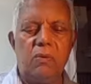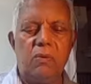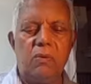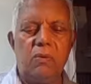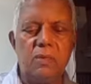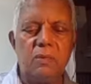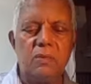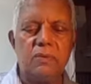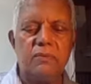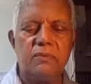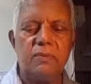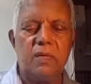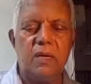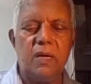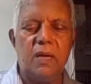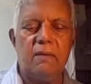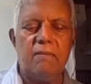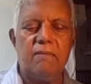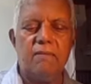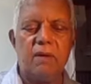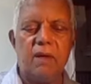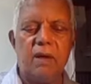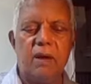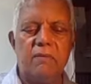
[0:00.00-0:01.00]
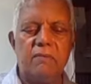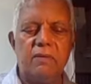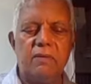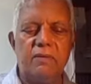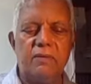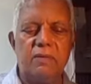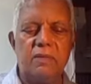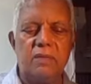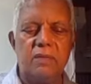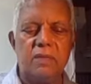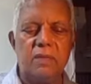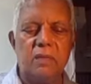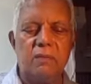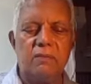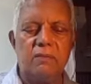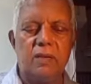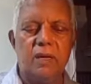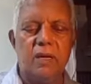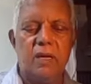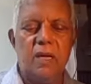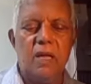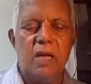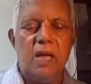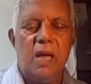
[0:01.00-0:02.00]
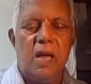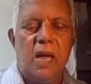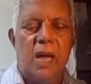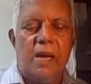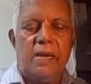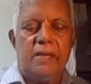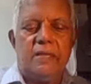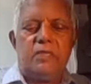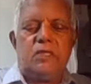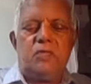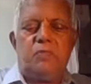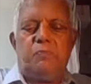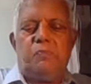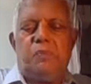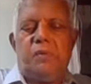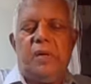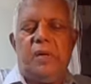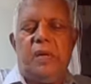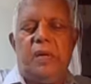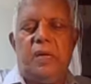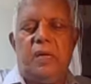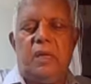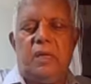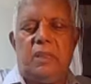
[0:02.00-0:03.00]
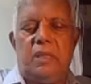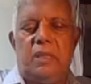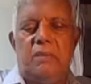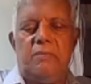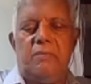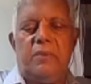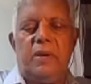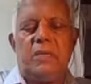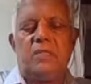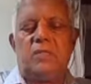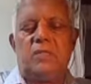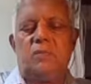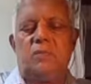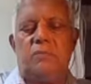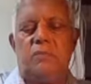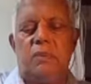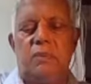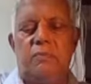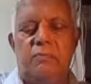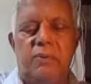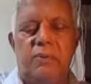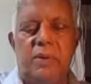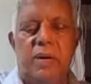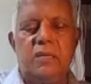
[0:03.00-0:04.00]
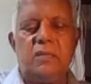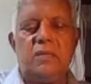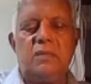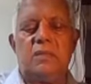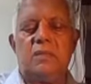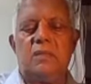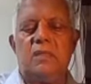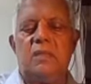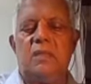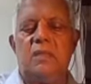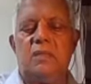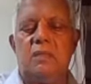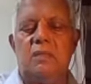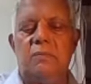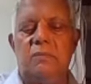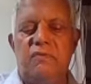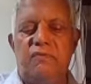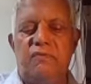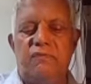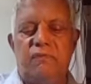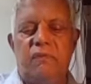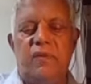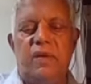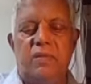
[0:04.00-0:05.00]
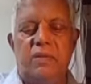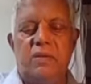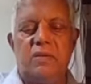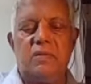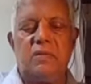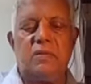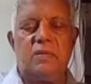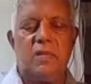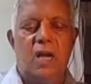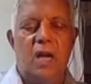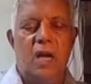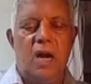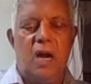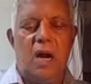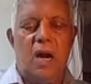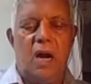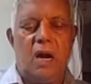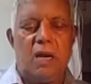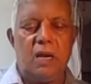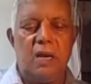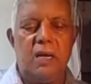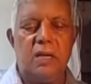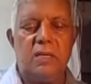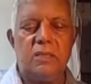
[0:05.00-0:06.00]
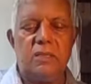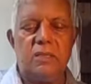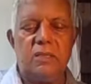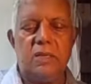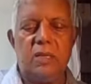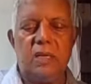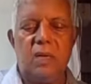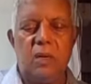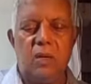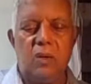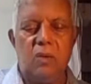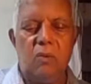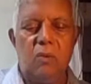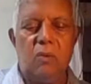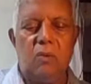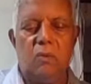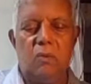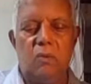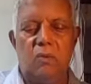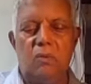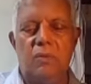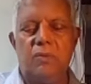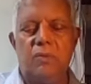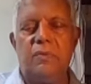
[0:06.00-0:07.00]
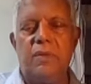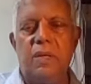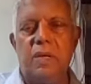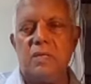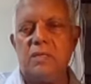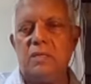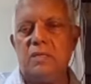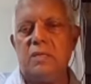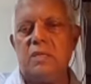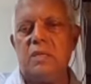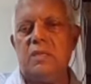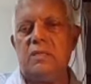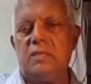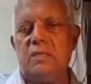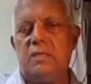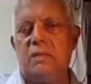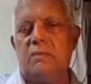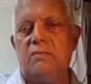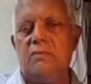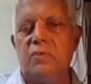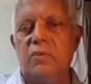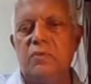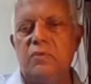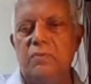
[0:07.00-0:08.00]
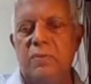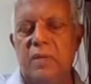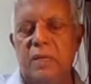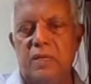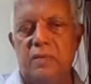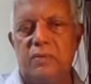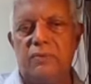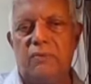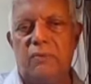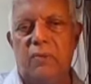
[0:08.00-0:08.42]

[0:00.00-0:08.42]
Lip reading: wings of a dove covered with silver, and its pinion, the breast feathers, are glistening gold. This is the moment